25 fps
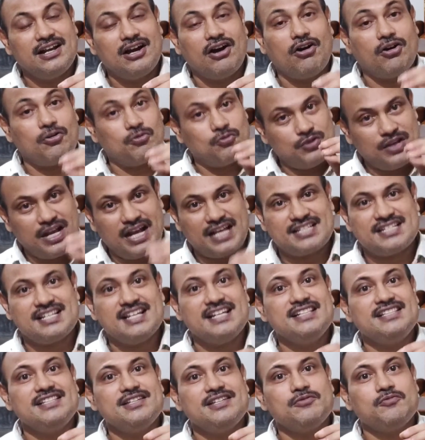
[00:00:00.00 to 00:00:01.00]
or we
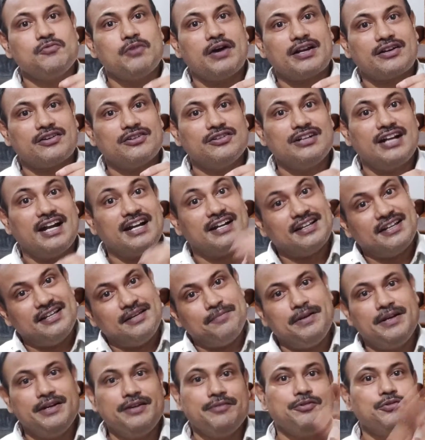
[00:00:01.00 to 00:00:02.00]
assign the work done at
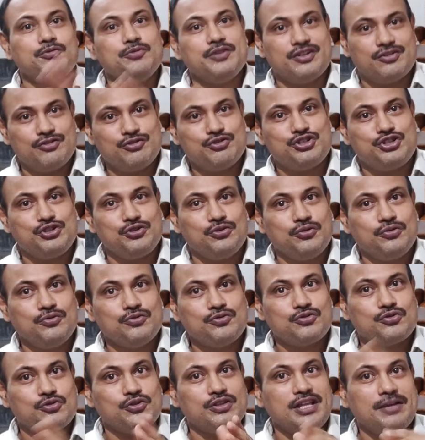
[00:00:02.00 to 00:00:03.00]
infinity to equal to
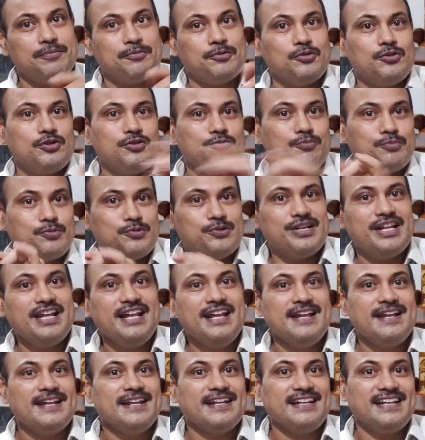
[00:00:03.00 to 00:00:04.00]
0, so therefore we put
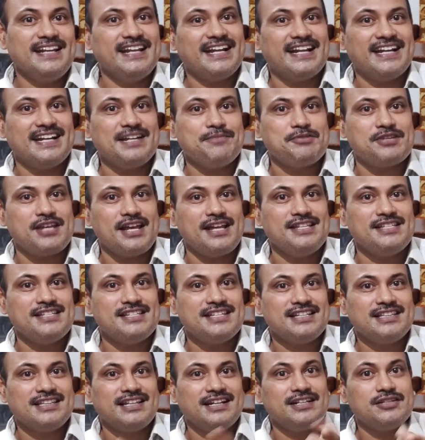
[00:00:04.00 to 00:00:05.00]
a negative
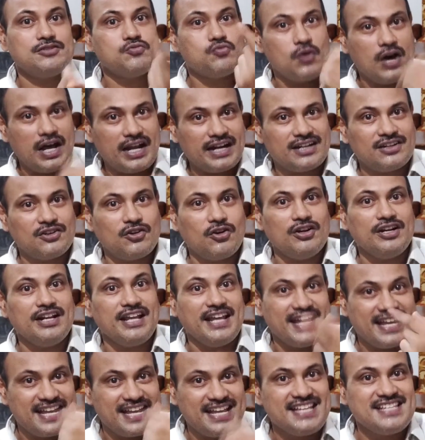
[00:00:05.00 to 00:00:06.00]
signs, that is work
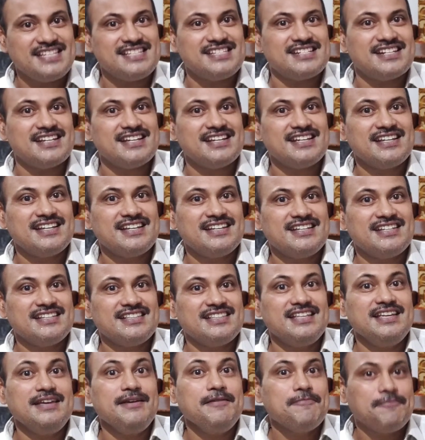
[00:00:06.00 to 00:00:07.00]
done against
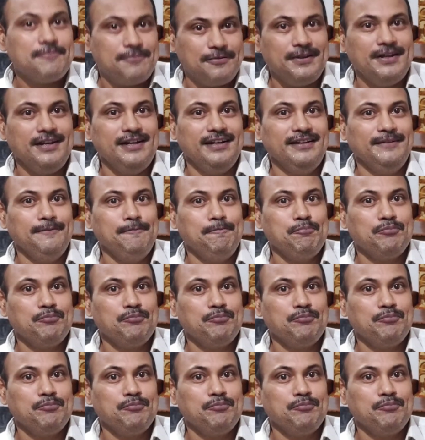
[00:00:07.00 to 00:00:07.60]
the field,